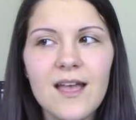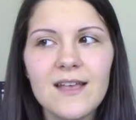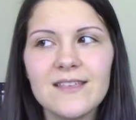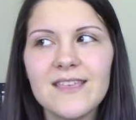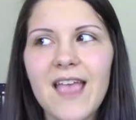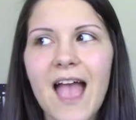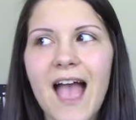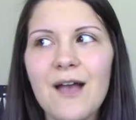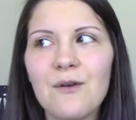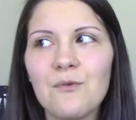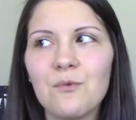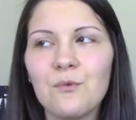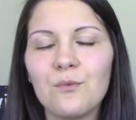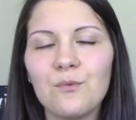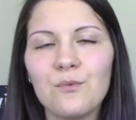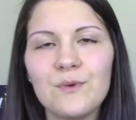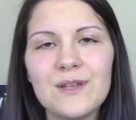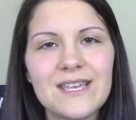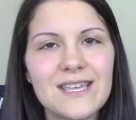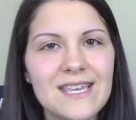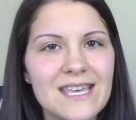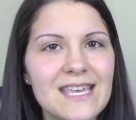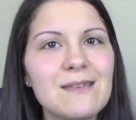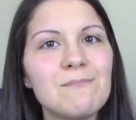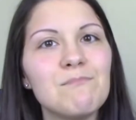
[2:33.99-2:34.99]
yet
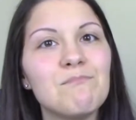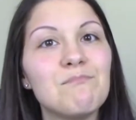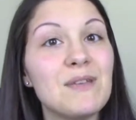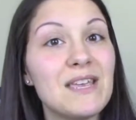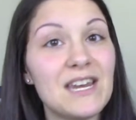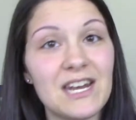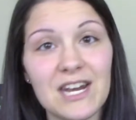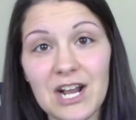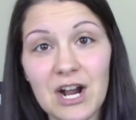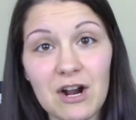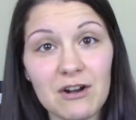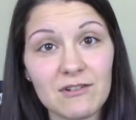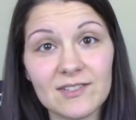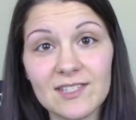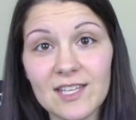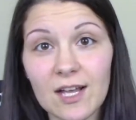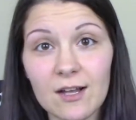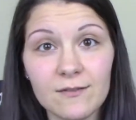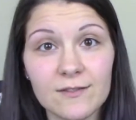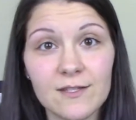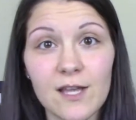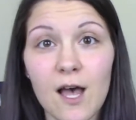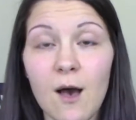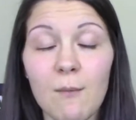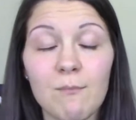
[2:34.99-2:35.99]
we keep beating
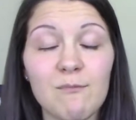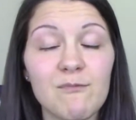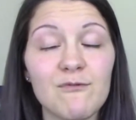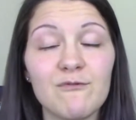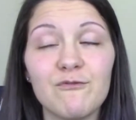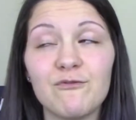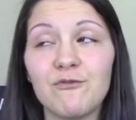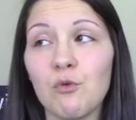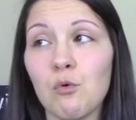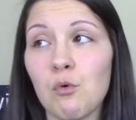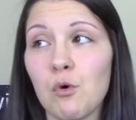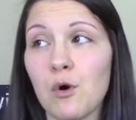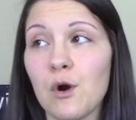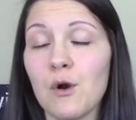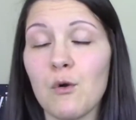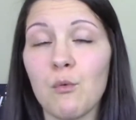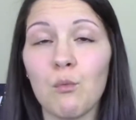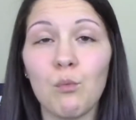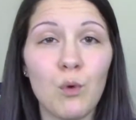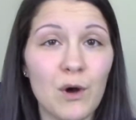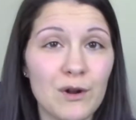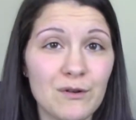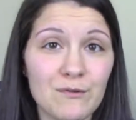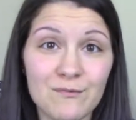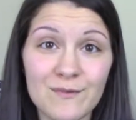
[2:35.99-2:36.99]
ourselves up for
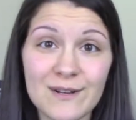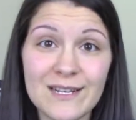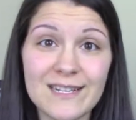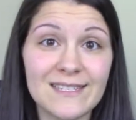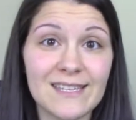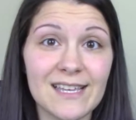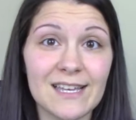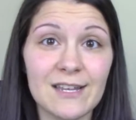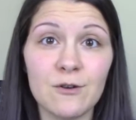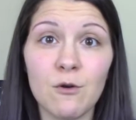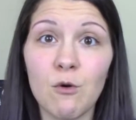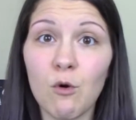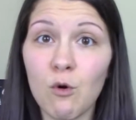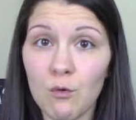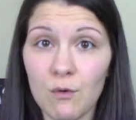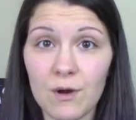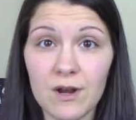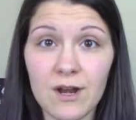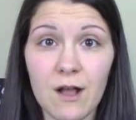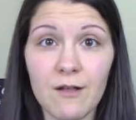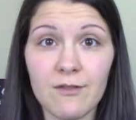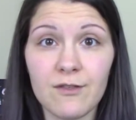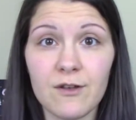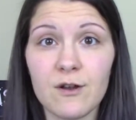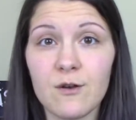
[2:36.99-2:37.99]
one reason or
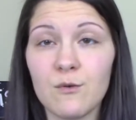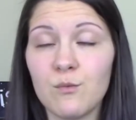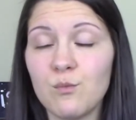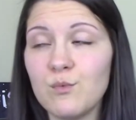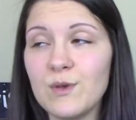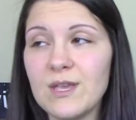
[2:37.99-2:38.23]
another.